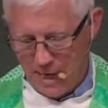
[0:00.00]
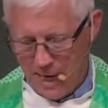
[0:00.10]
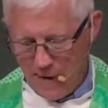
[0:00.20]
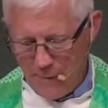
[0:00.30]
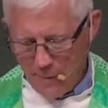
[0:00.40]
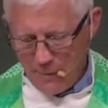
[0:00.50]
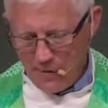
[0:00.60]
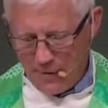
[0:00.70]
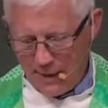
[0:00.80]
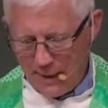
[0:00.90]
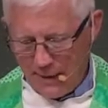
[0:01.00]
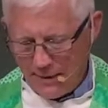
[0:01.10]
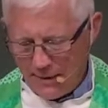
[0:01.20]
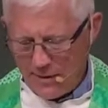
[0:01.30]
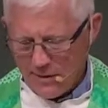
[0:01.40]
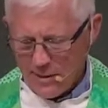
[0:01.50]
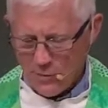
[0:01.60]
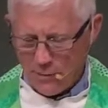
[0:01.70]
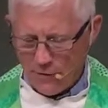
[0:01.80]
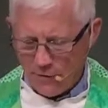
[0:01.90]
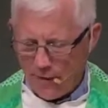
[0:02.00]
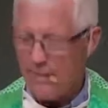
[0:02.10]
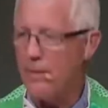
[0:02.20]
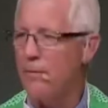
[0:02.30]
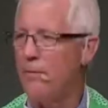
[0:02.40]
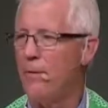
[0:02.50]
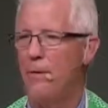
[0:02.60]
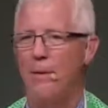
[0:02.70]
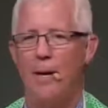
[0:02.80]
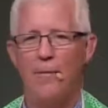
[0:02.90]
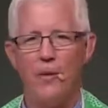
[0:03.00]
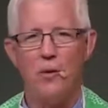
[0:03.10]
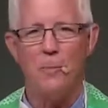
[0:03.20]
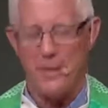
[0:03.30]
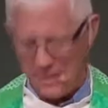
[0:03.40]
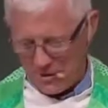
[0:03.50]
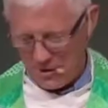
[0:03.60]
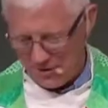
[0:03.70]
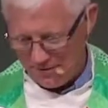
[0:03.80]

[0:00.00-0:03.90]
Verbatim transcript: I remember thinking that this is reflective of our human nature,